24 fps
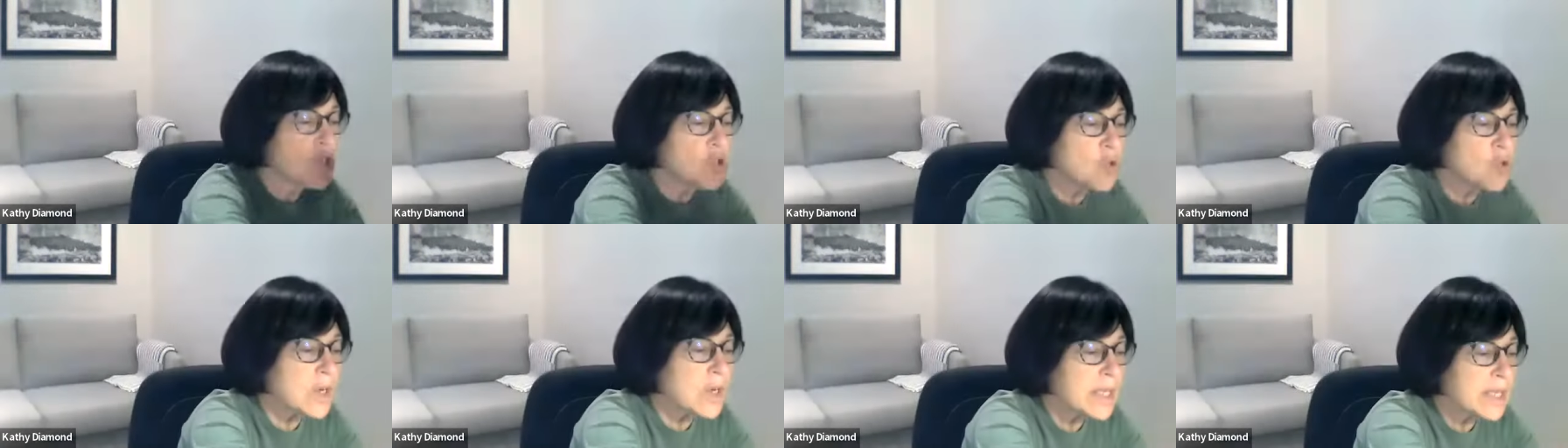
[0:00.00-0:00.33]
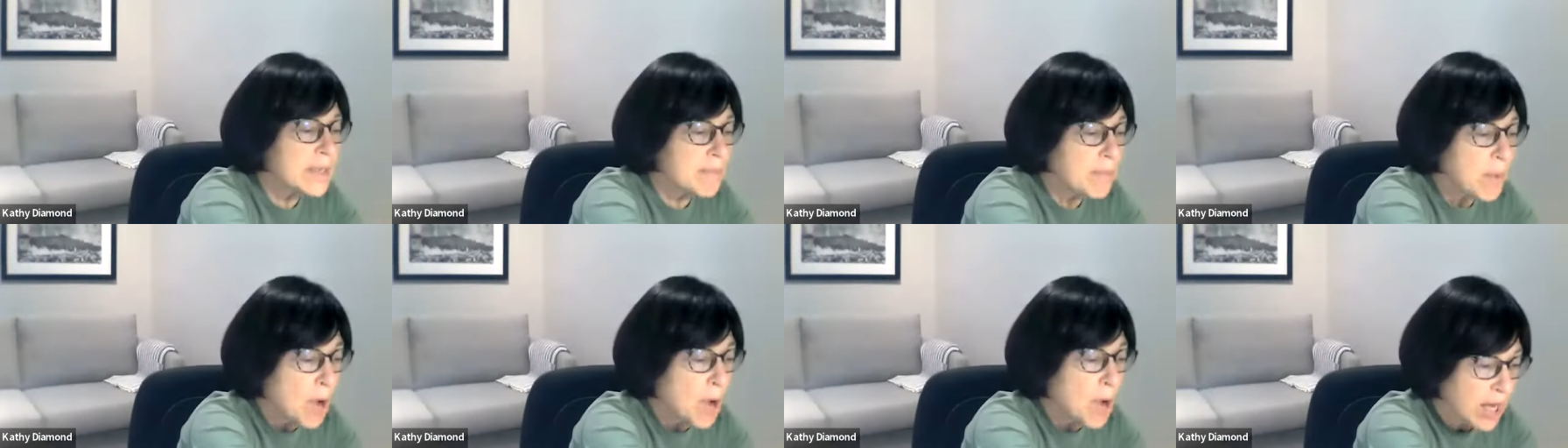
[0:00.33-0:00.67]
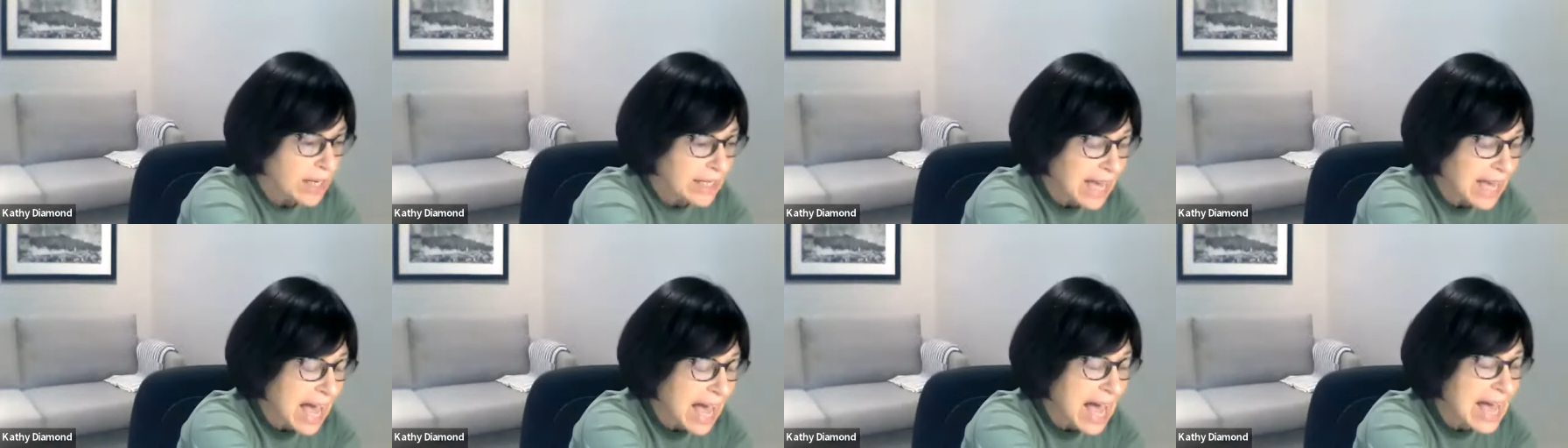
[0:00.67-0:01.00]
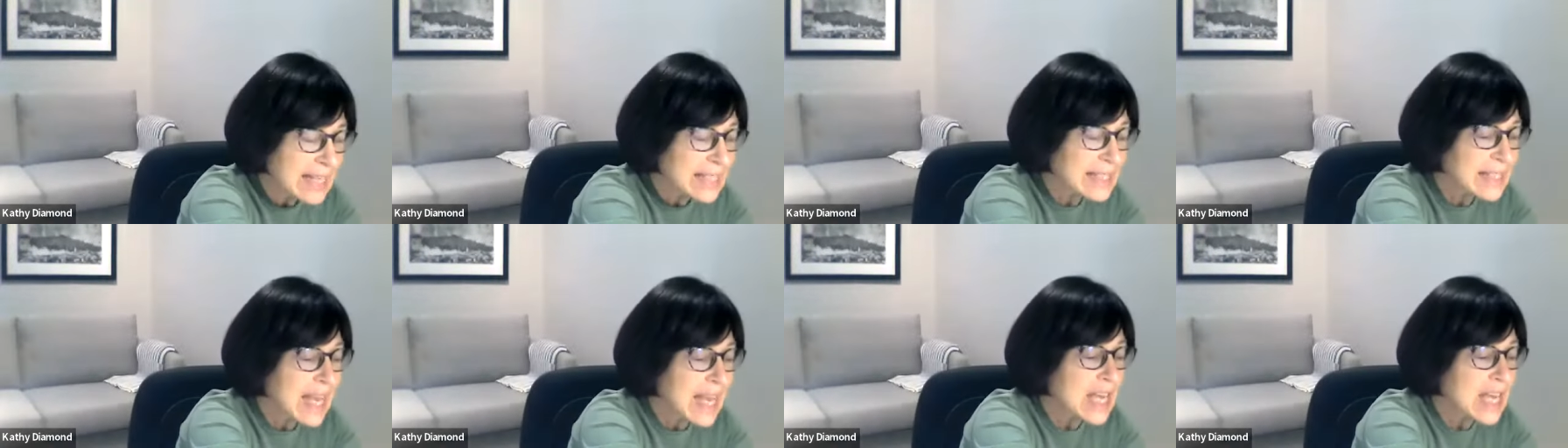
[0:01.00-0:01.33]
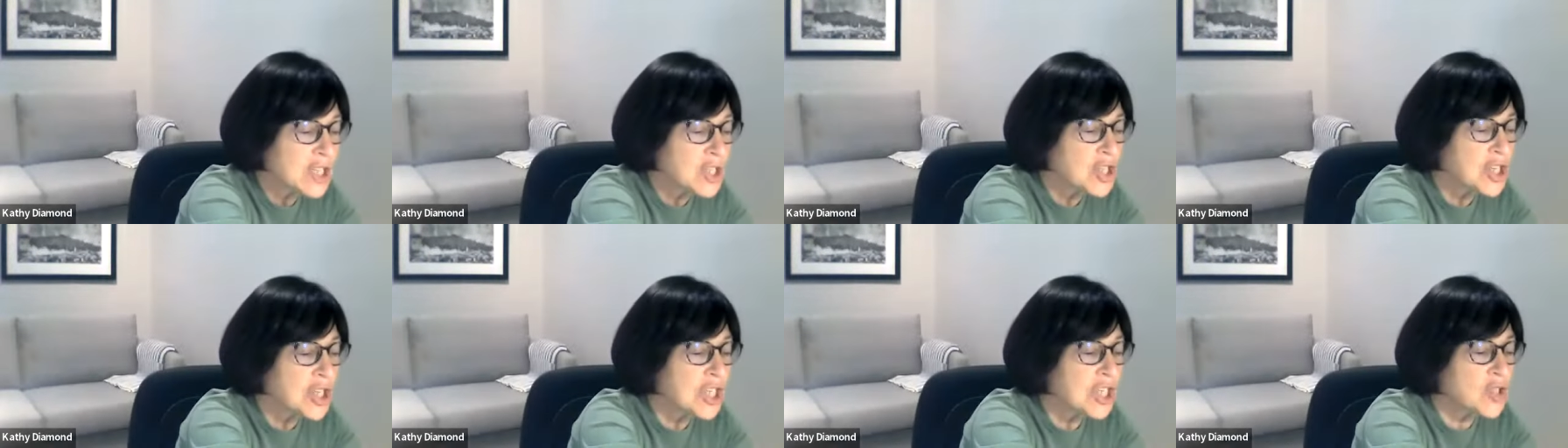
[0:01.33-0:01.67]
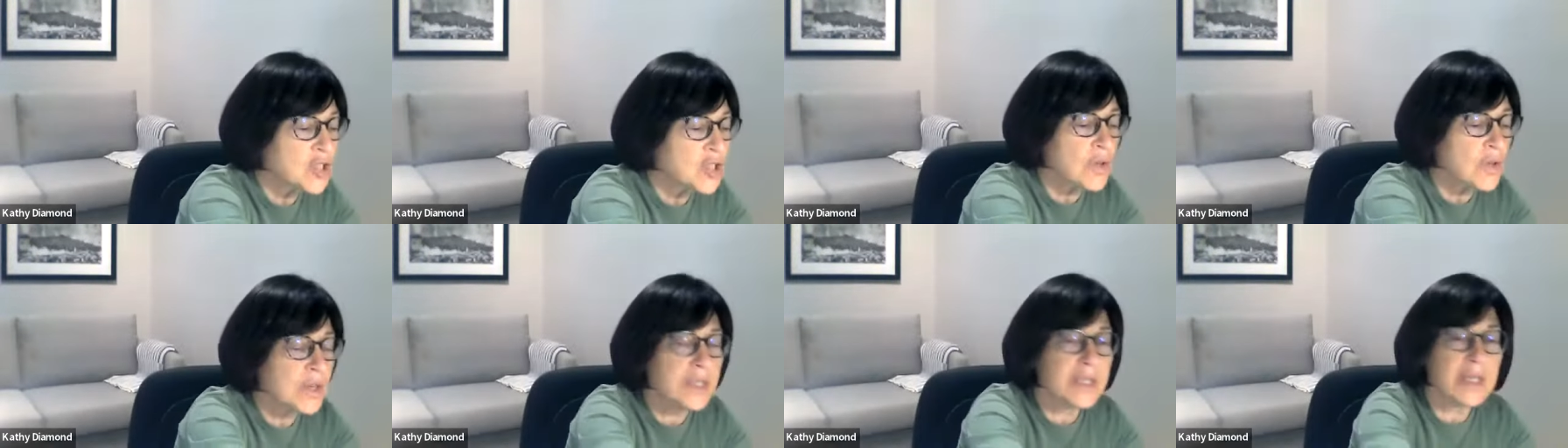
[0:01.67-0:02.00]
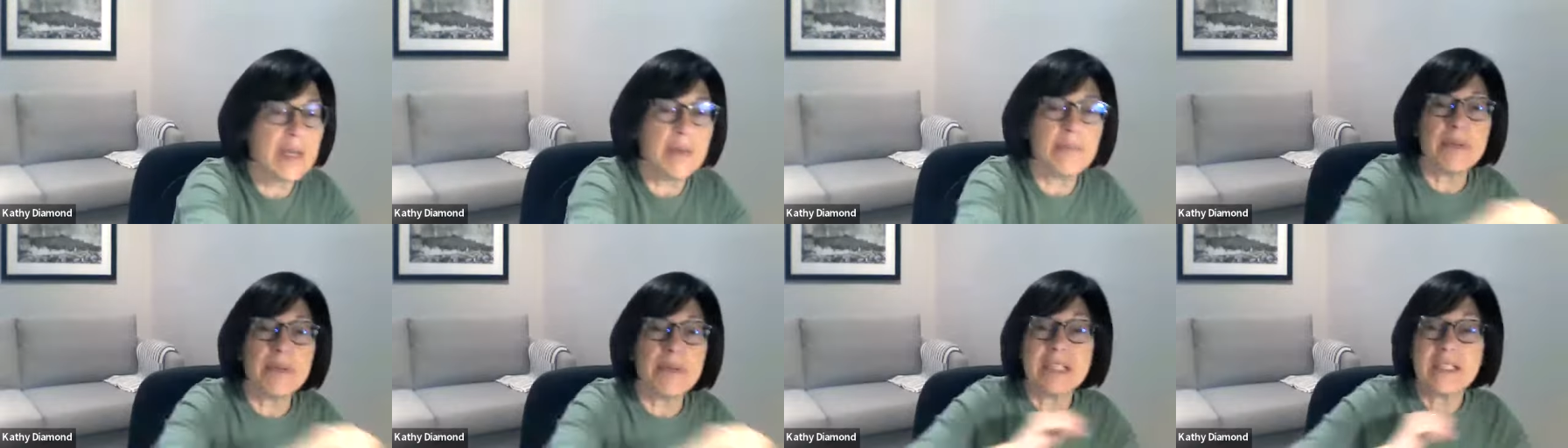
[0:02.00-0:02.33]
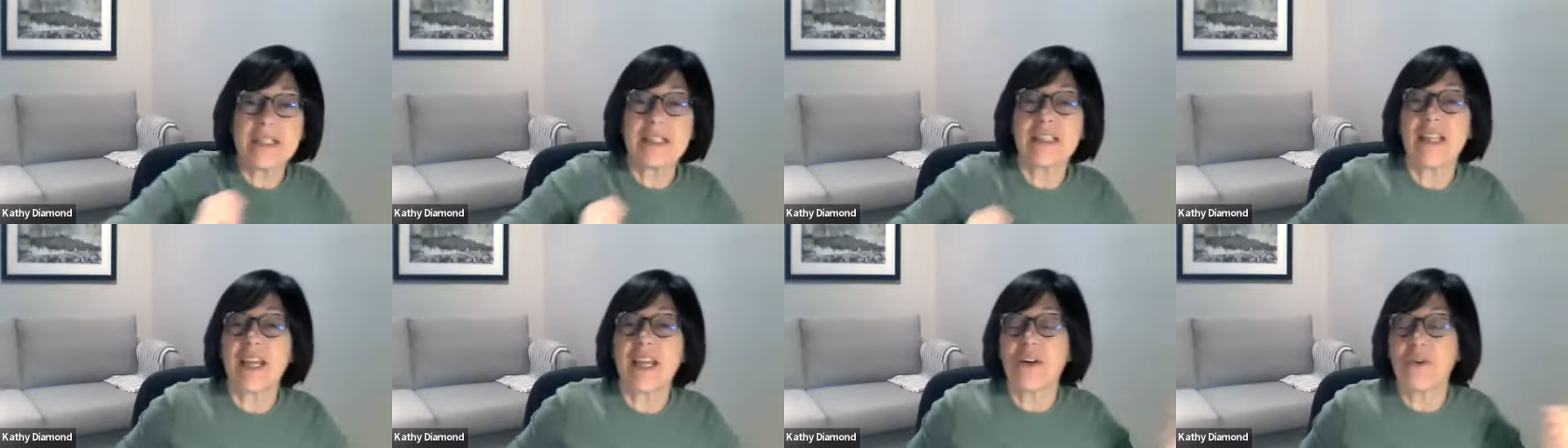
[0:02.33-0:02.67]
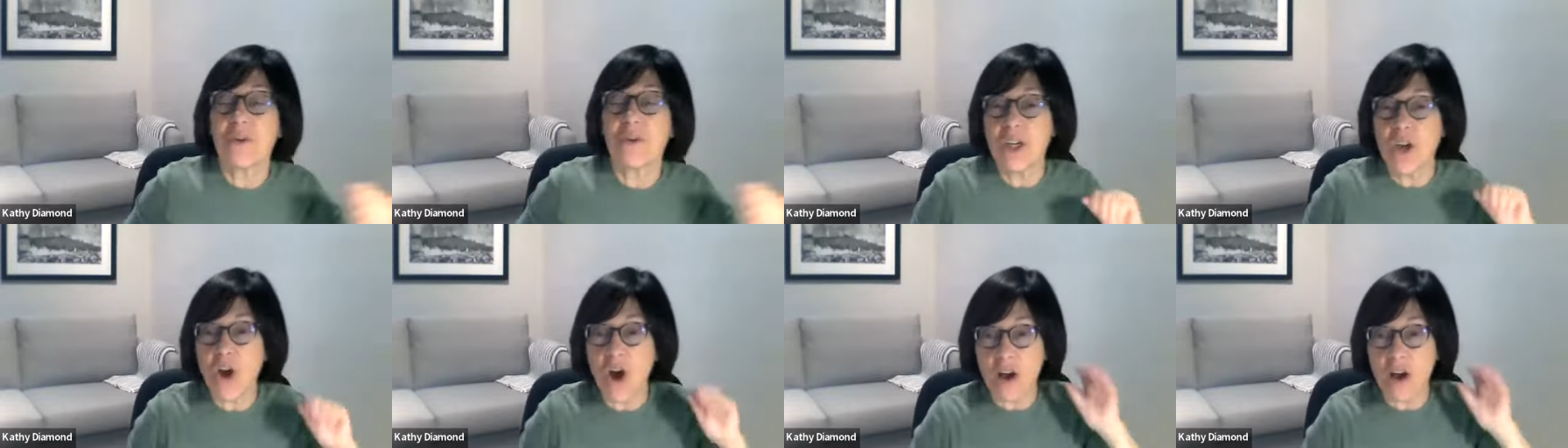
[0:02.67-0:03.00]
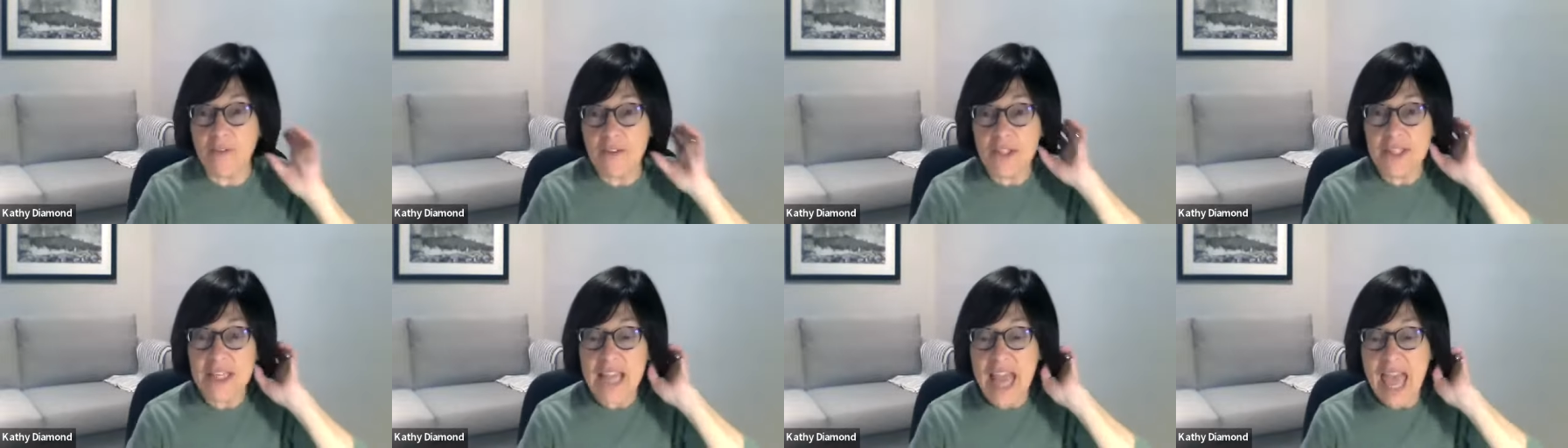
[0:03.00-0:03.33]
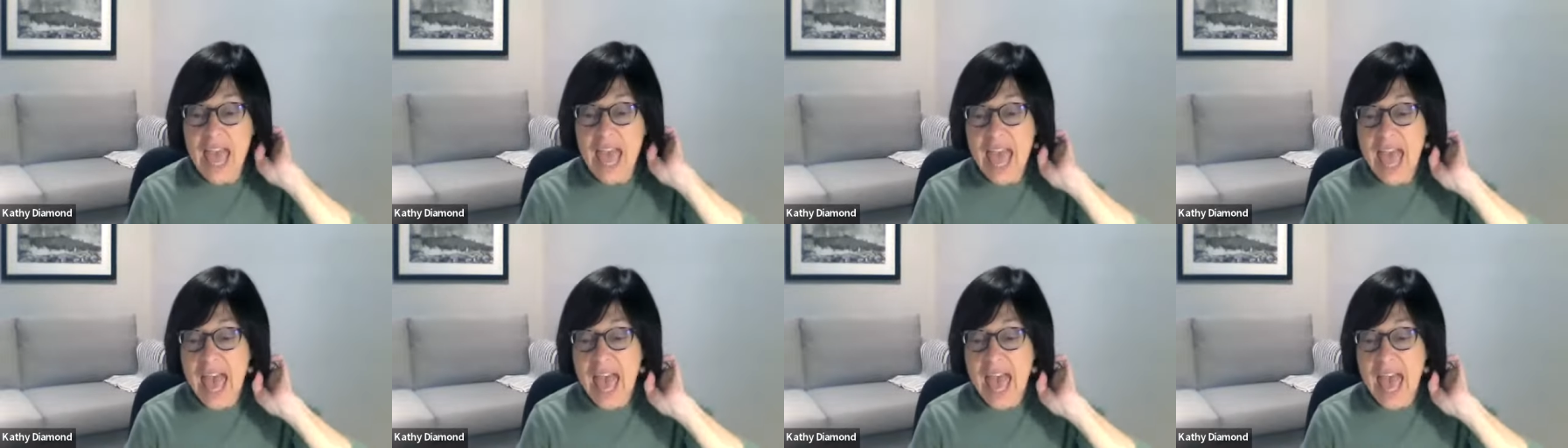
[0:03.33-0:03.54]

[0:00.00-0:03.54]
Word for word: enjoys podcasts and she enjoys epistolary novels